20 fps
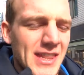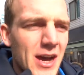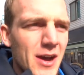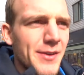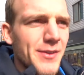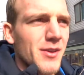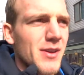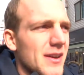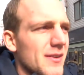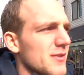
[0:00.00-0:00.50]
Now
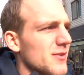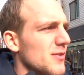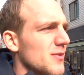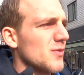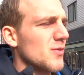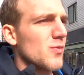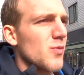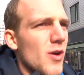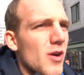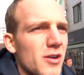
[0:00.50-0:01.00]
I don't have
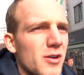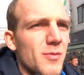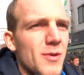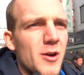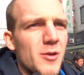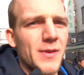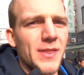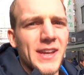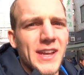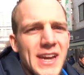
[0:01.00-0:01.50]
to walk
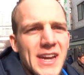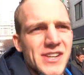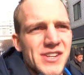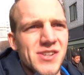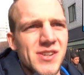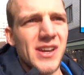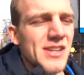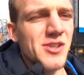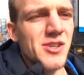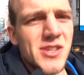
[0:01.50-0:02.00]
around with
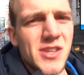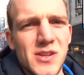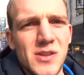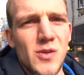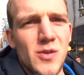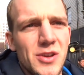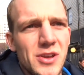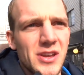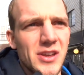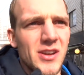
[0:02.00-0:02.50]
cash. It's just
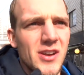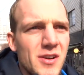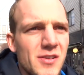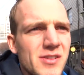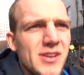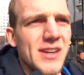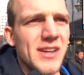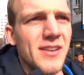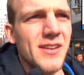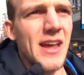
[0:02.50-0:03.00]
annoying, you know?
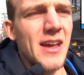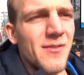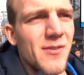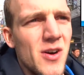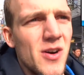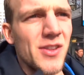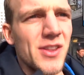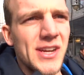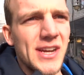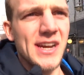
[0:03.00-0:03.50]
You cannot have
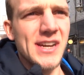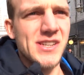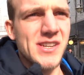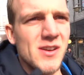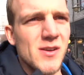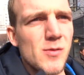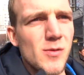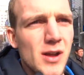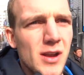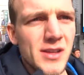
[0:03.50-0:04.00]
all the cash in
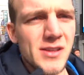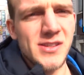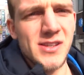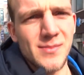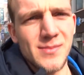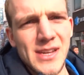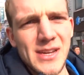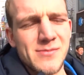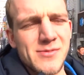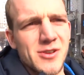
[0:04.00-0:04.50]
your wallet.
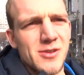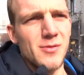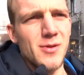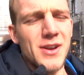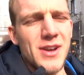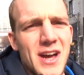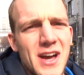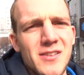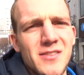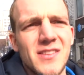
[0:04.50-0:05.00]
Sometimes you
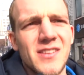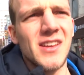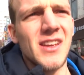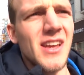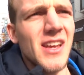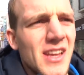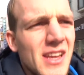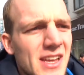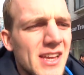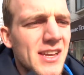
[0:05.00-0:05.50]
run out.
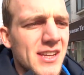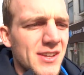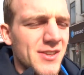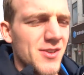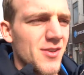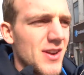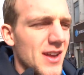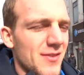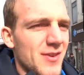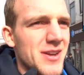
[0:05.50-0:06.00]
You
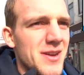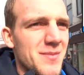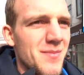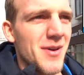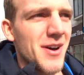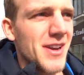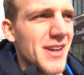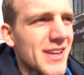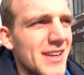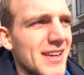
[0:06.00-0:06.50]
don't have any
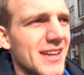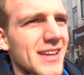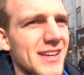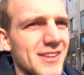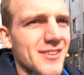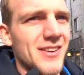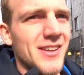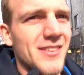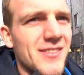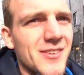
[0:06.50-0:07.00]
money.
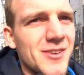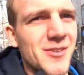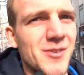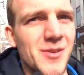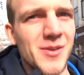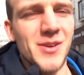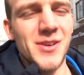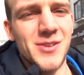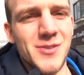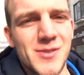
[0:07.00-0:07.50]
You need
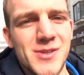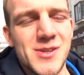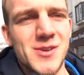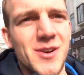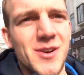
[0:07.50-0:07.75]
to use